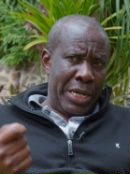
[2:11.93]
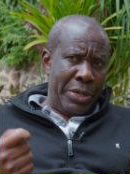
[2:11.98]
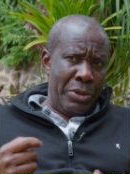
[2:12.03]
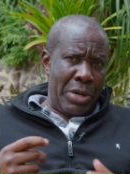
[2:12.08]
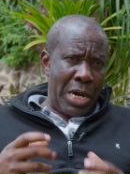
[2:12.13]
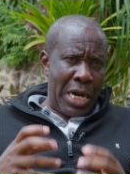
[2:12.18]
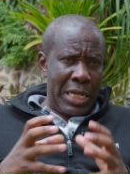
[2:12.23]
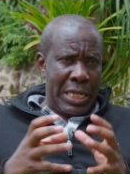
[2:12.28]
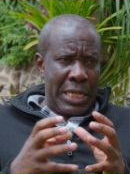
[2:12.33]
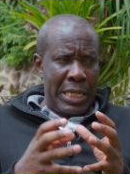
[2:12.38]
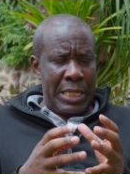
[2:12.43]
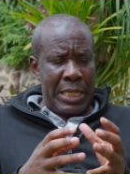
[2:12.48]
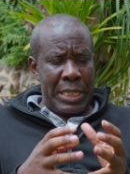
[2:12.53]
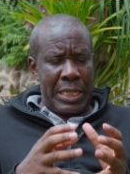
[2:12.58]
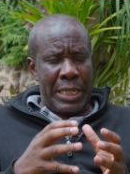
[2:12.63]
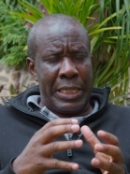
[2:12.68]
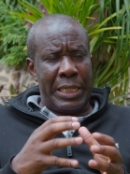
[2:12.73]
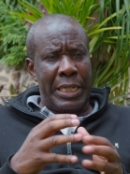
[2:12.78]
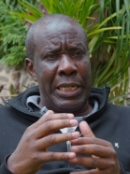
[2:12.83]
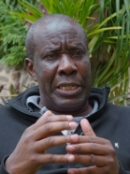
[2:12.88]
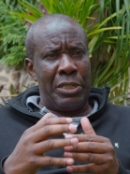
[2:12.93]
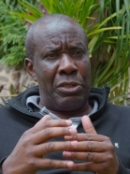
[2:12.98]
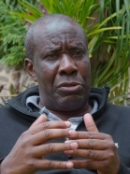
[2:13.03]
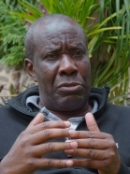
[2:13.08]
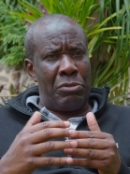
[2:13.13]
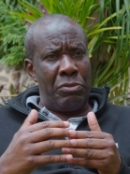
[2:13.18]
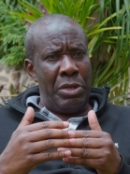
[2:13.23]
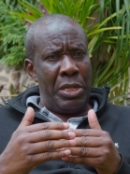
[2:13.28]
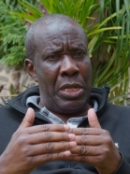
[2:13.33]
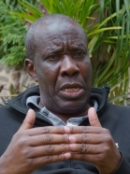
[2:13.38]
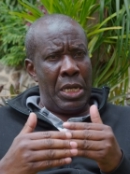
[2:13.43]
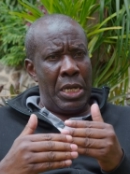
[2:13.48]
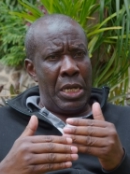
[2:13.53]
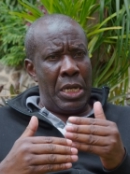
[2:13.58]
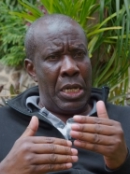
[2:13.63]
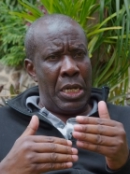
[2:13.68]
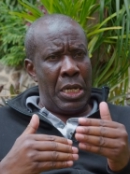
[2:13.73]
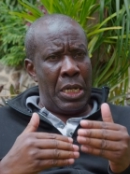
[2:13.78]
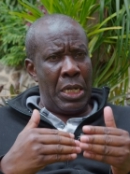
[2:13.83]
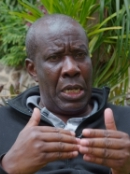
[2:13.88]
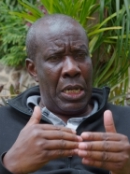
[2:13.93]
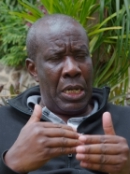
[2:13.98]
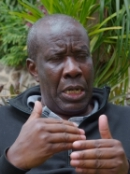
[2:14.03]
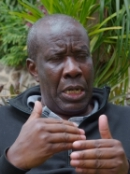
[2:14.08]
Urinalysis is a test with a